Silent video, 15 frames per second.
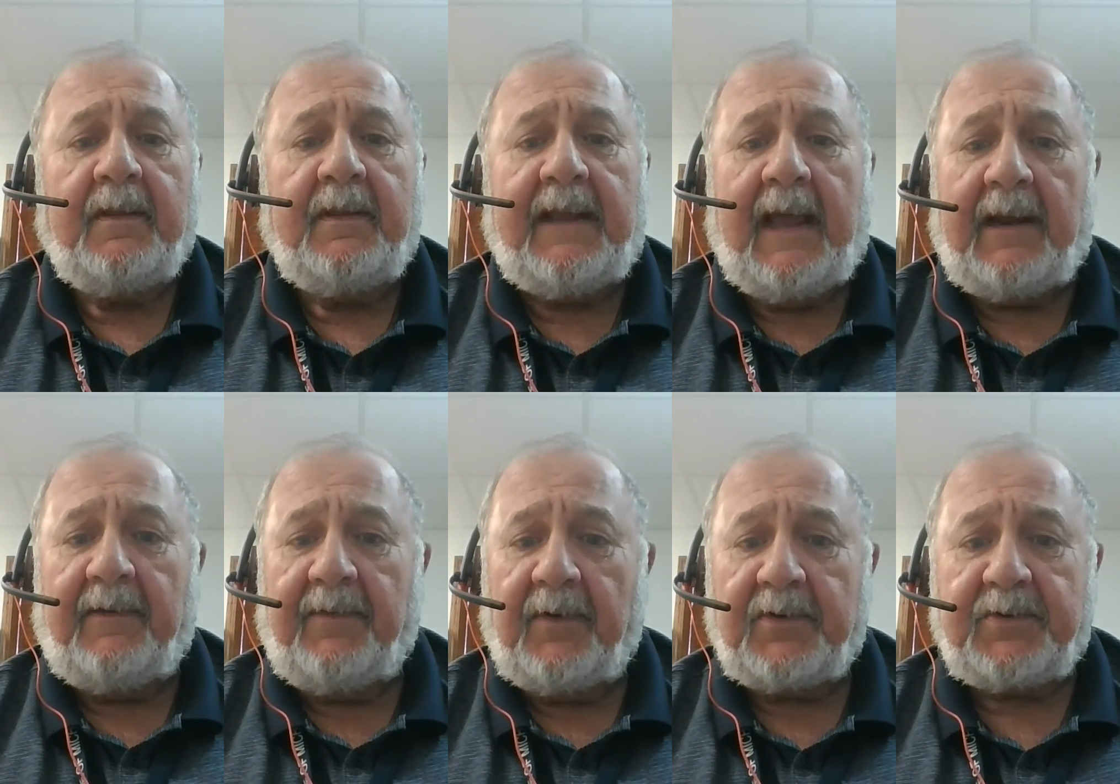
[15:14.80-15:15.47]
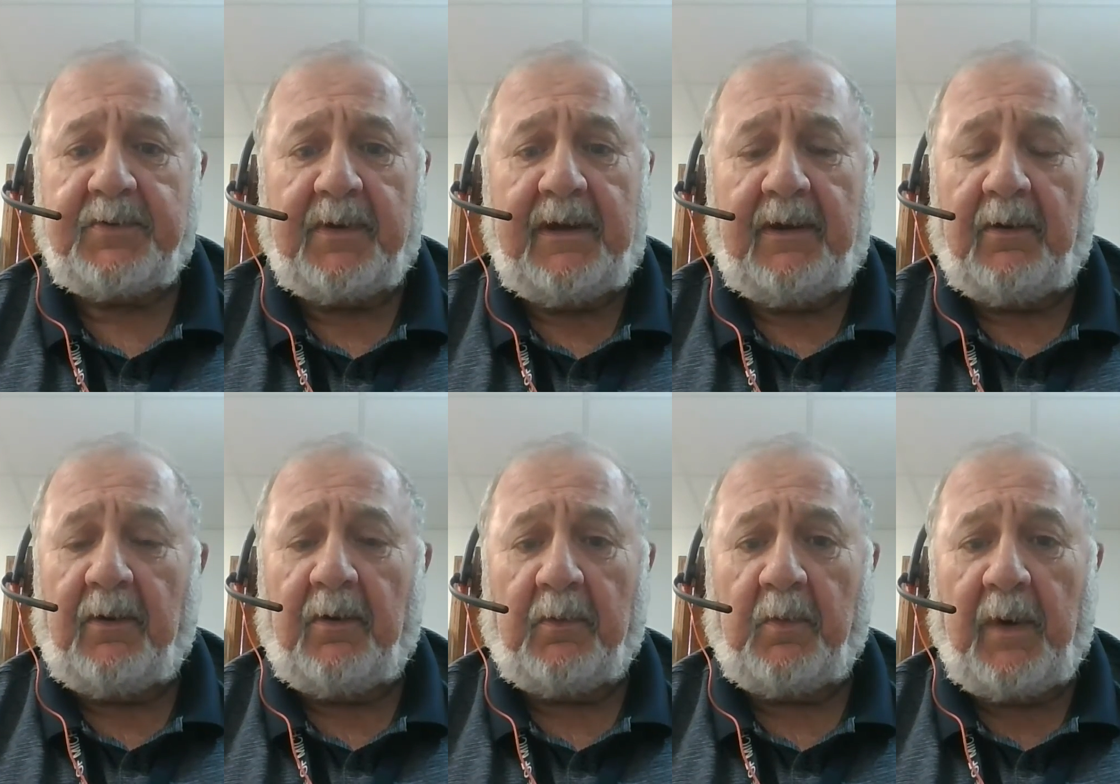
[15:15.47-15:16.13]
the anniversary,
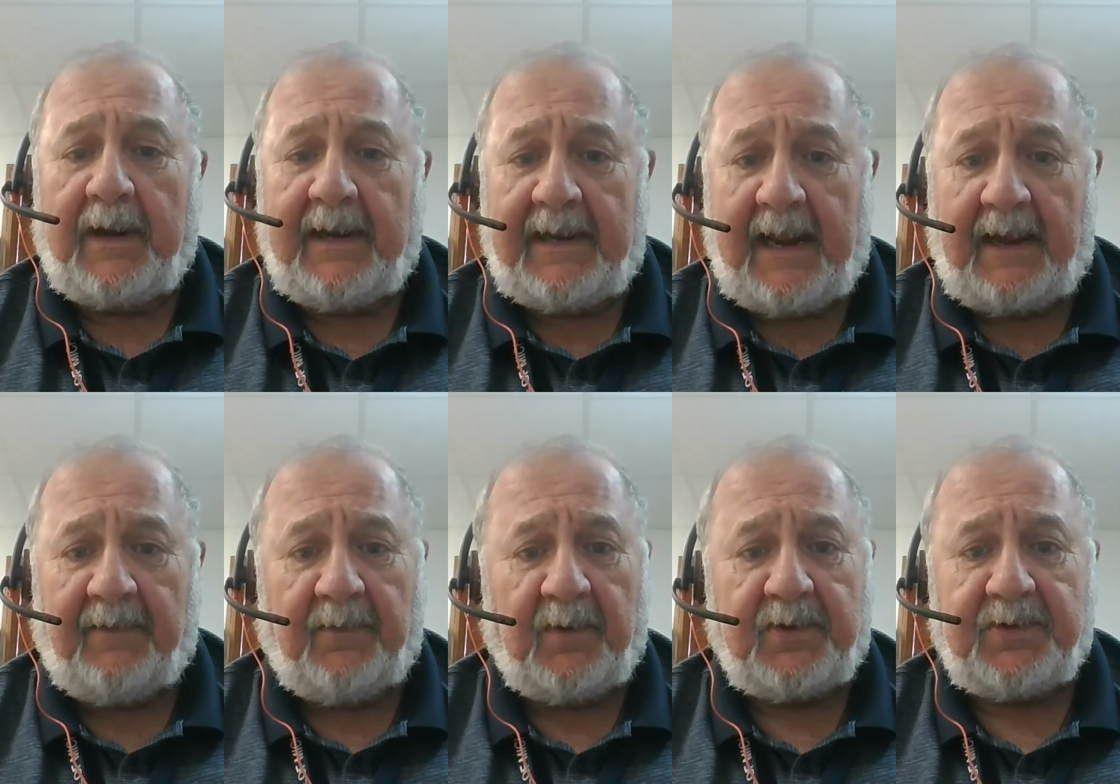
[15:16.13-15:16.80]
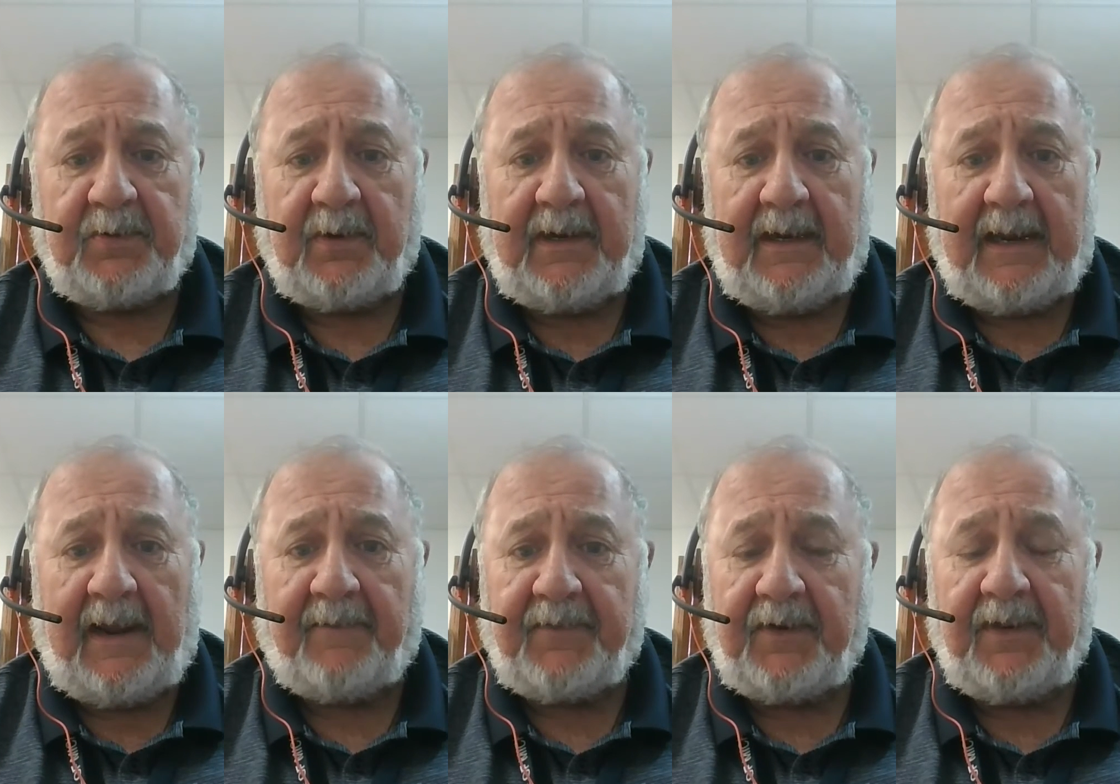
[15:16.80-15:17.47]
your wedding anniversary
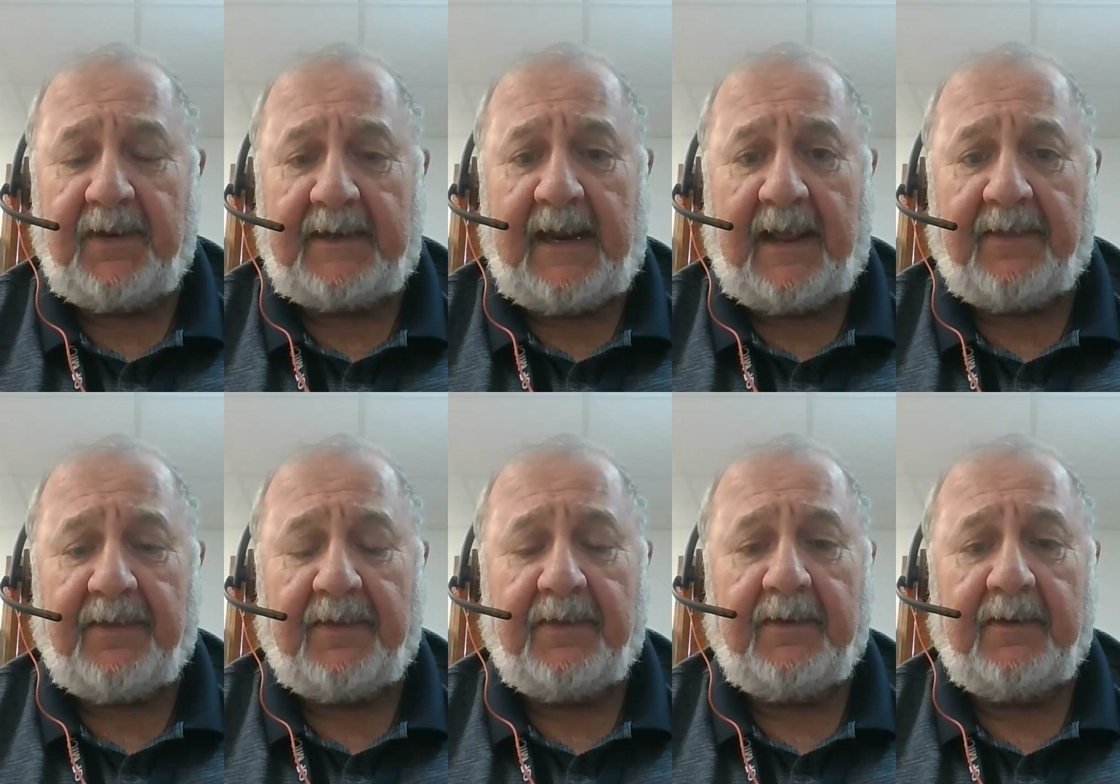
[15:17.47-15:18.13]
after the death,